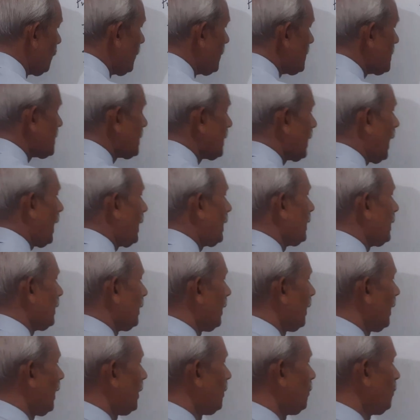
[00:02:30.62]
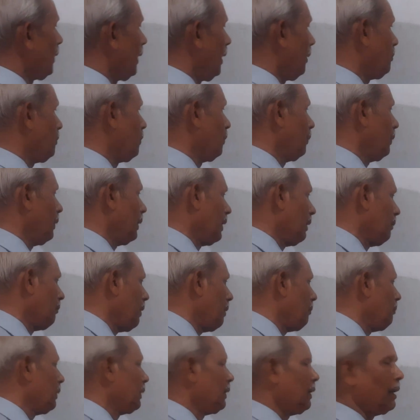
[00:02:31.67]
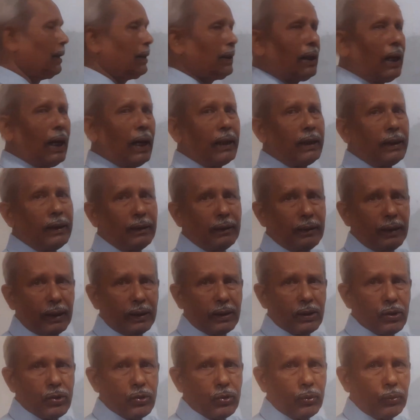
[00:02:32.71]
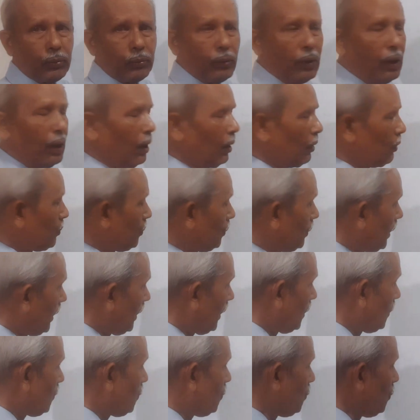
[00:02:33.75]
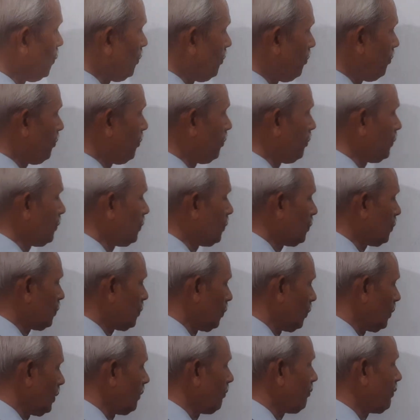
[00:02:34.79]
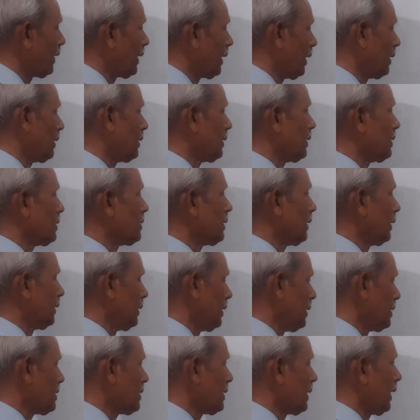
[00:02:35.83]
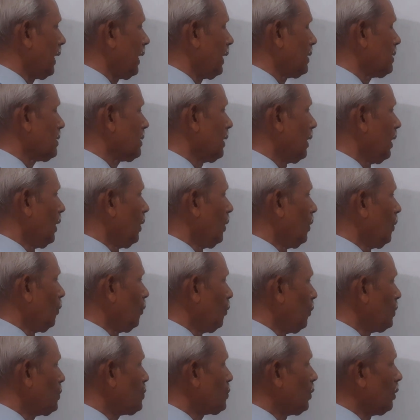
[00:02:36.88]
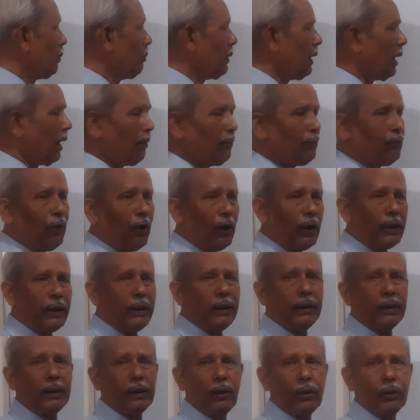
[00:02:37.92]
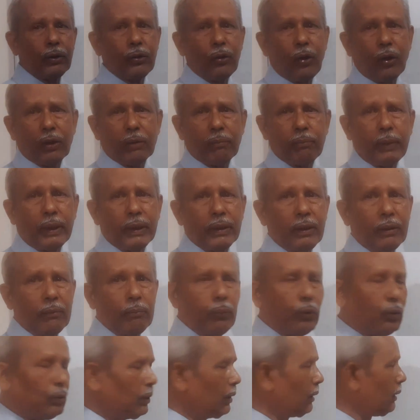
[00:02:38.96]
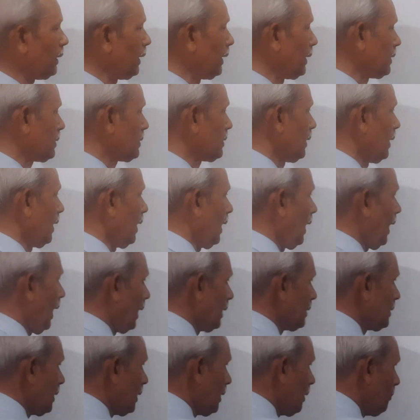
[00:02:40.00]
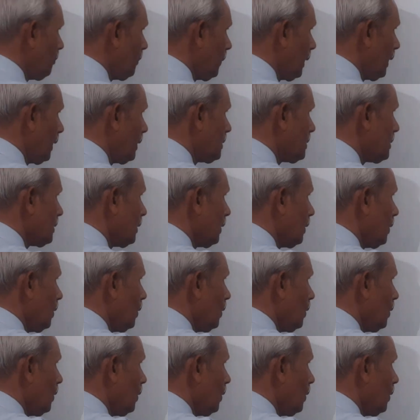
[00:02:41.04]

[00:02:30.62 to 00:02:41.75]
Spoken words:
is carry, and we have to remember that carry, that is 2. So there are two difficulties in this case which we'll be avoiding in our dot method. Both the things, as the number is